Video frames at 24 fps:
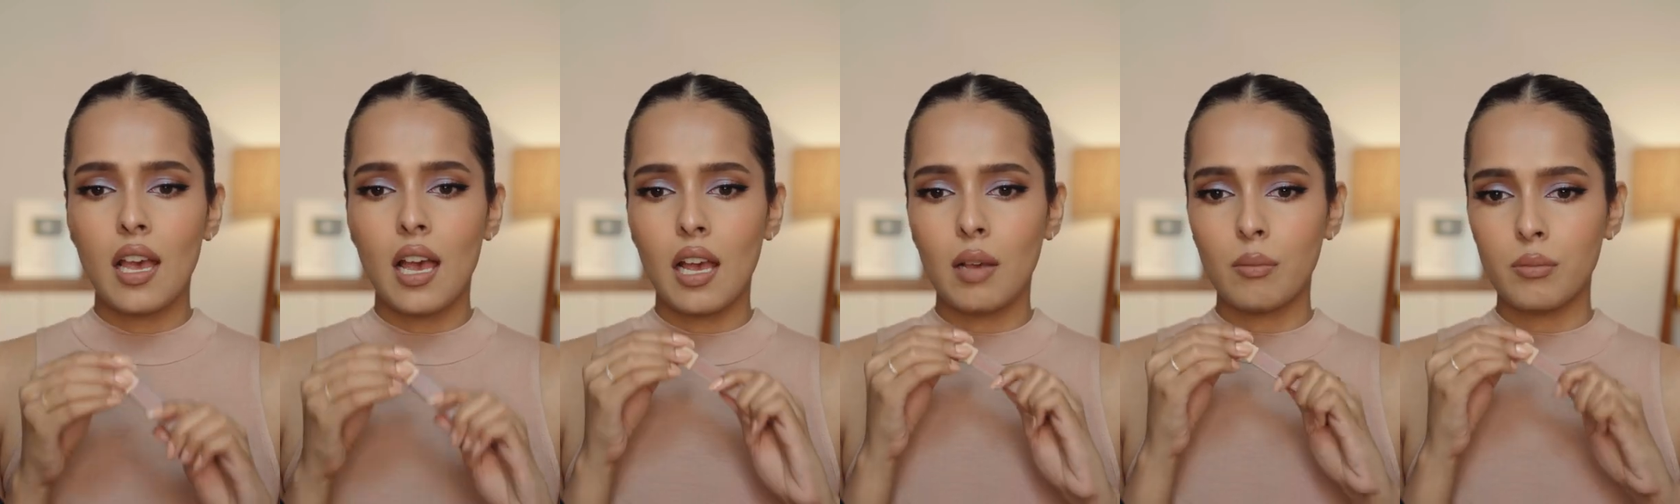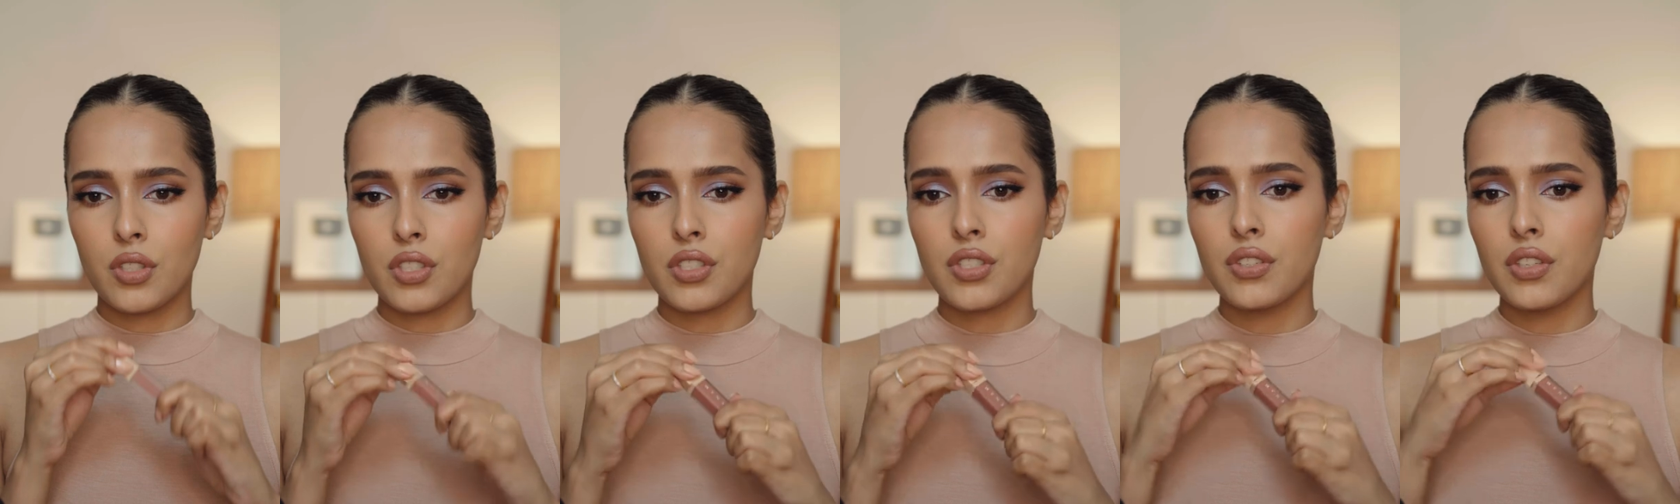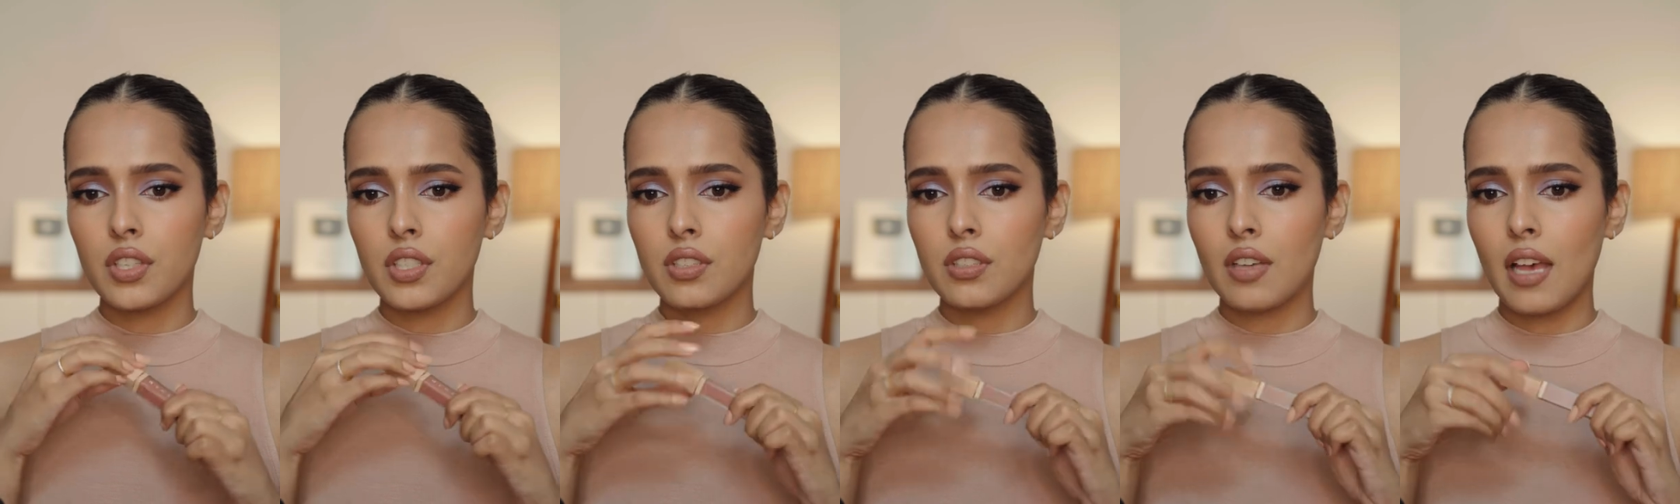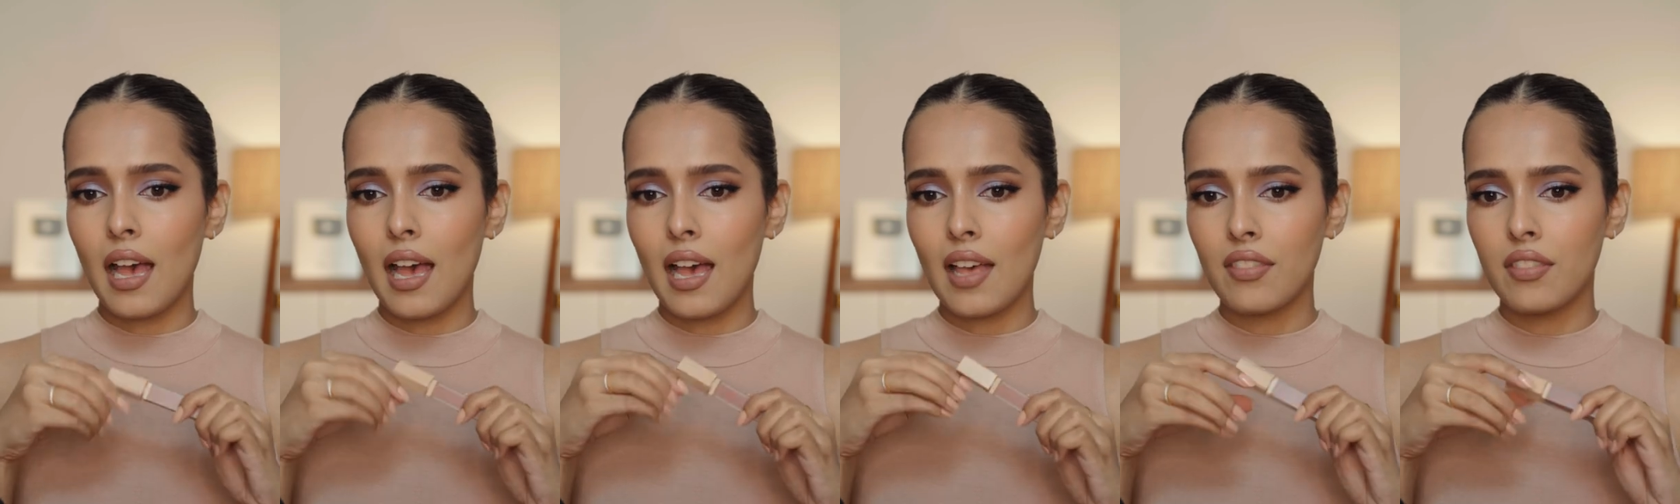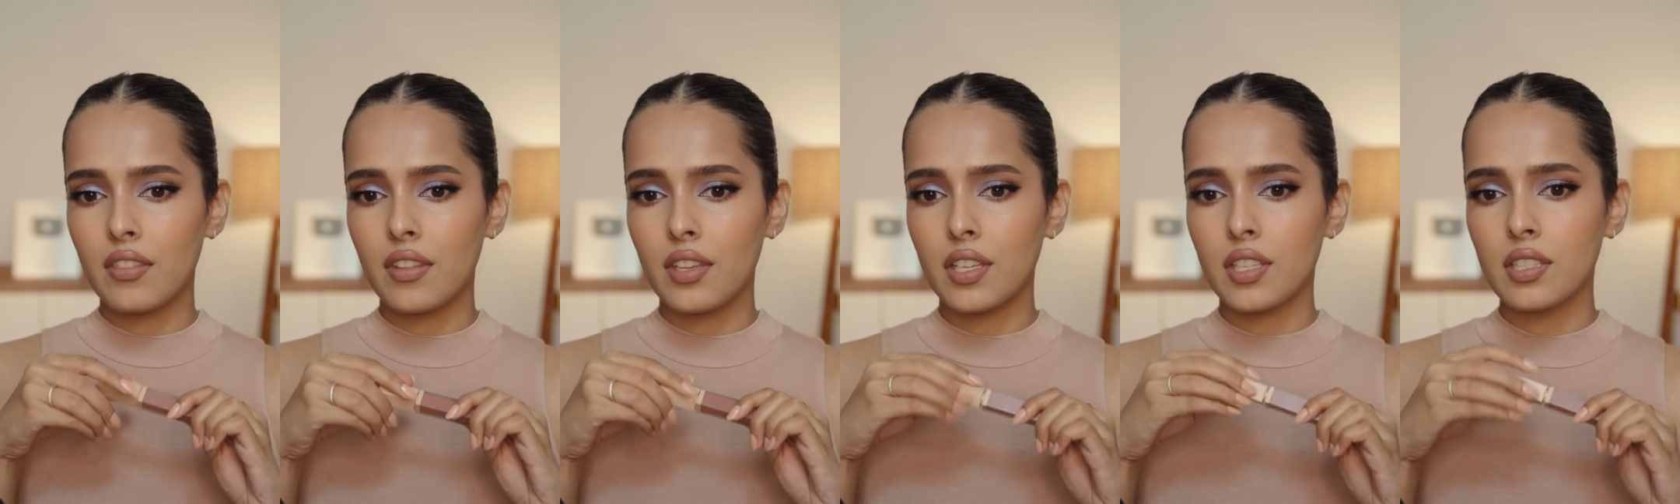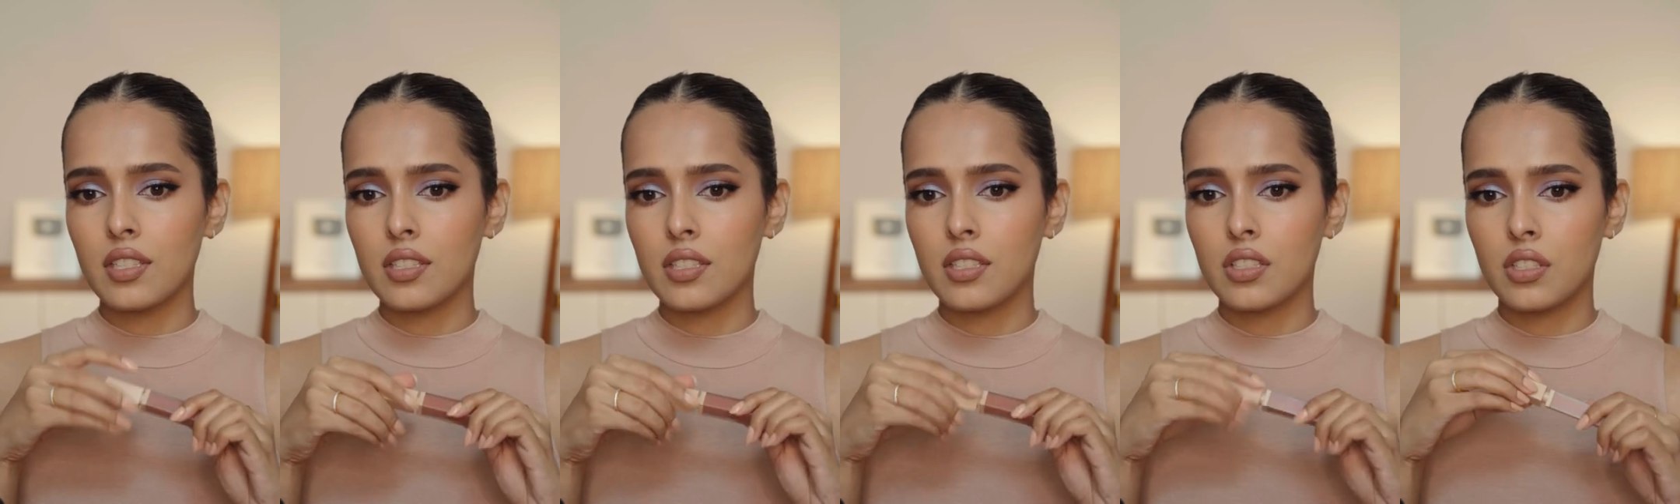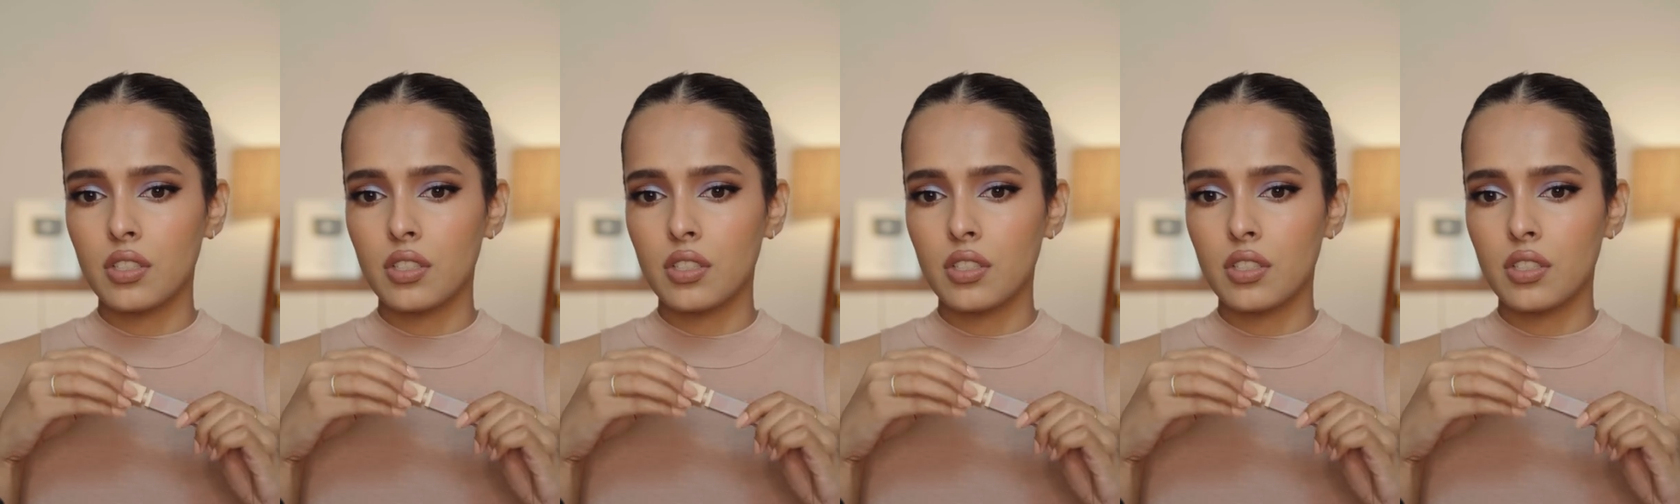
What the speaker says: I'm just going to add this